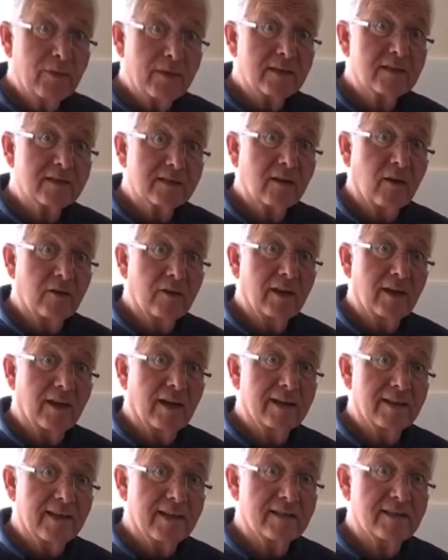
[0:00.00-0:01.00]
this on the
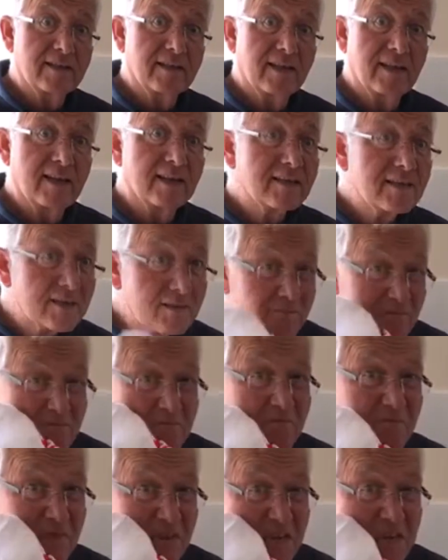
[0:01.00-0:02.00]
line yesterday. It's
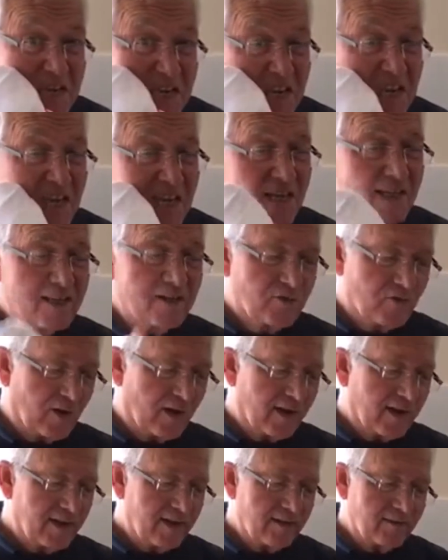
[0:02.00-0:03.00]
nearly
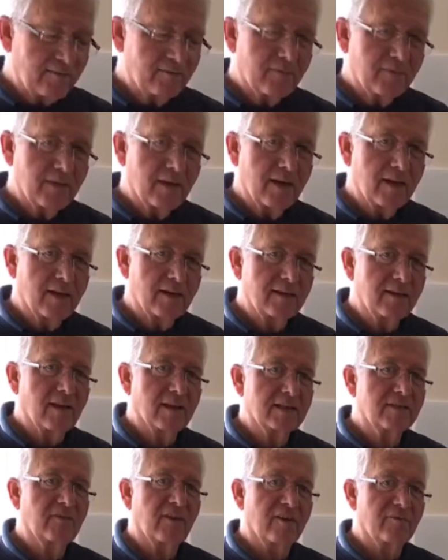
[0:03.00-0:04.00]
dry,
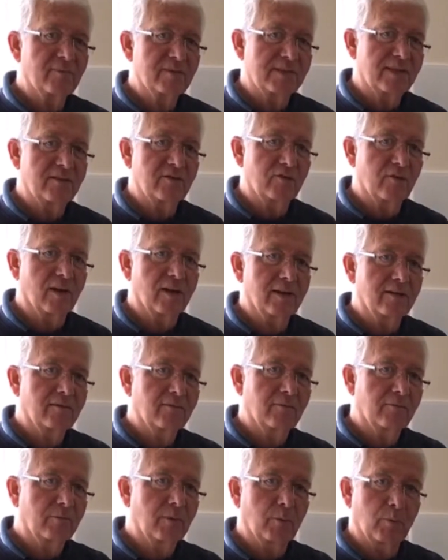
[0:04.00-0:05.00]
95% dry,
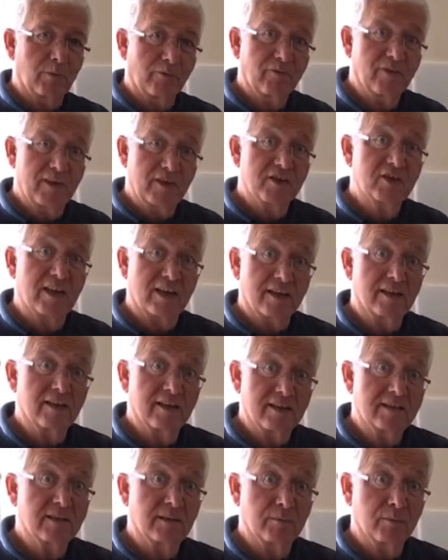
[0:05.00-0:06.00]
but we'll finish that in
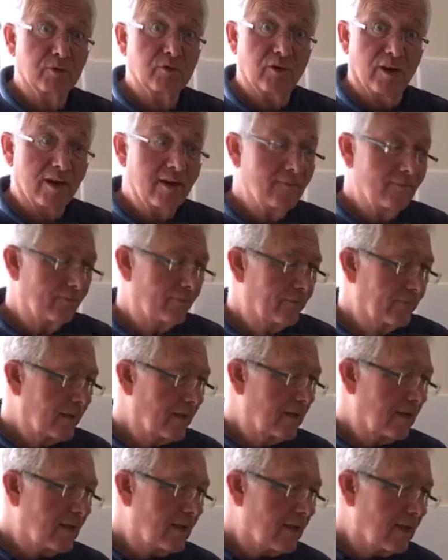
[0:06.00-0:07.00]
the tumble dryer.
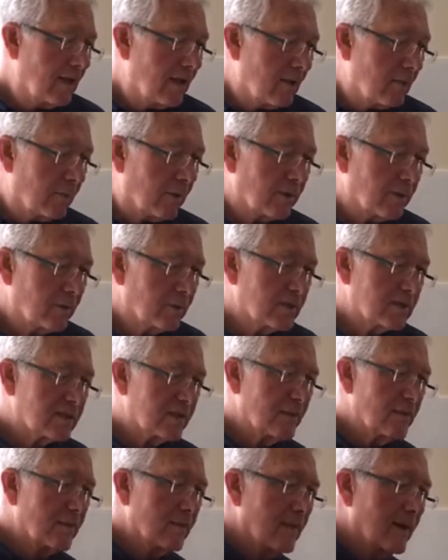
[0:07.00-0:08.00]
But there was
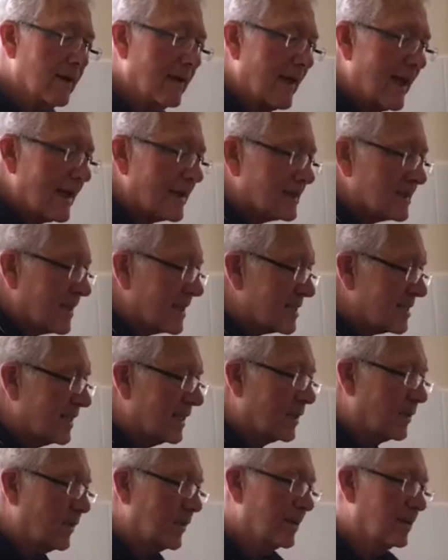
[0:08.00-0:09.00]
some excess
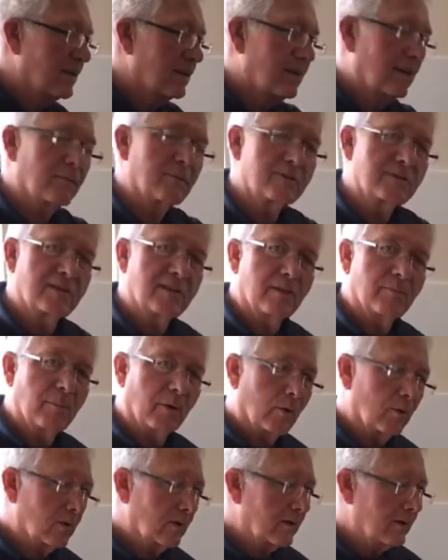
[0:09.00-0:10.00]
liquid that was in the
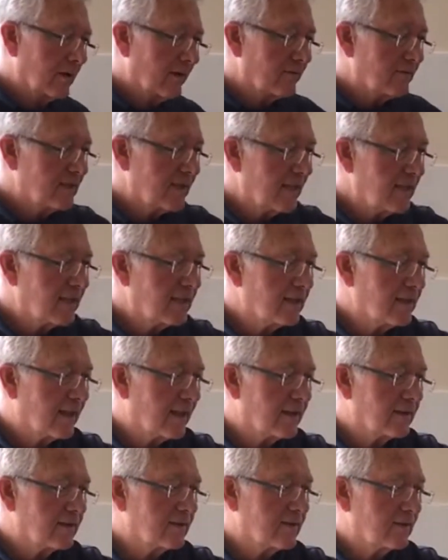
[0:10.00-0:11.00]
bowl, and I've taken
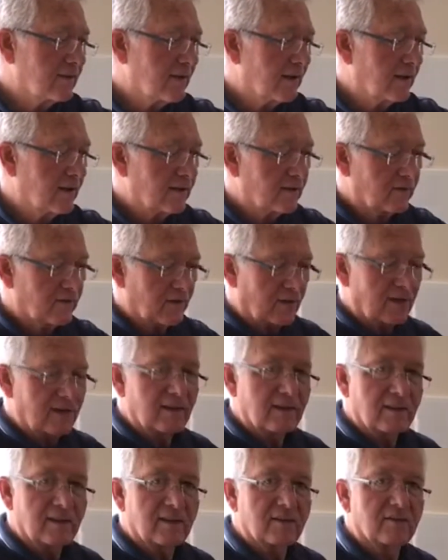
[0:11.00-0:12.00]
that and it's
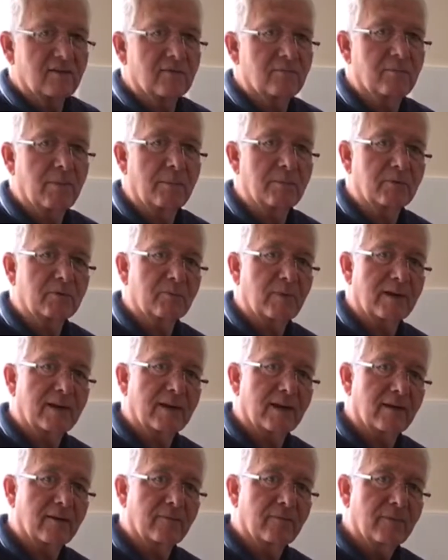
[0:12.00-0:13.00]
in this pump spray
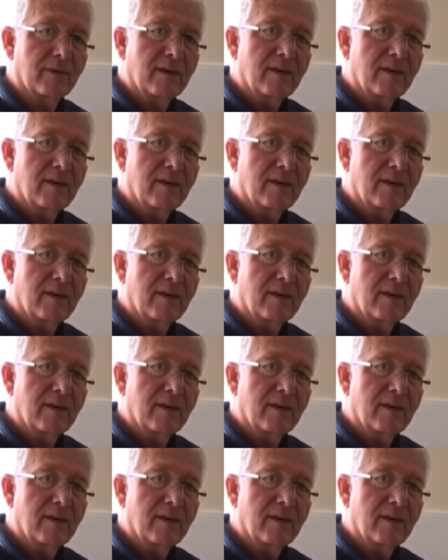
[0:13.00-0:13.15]
now,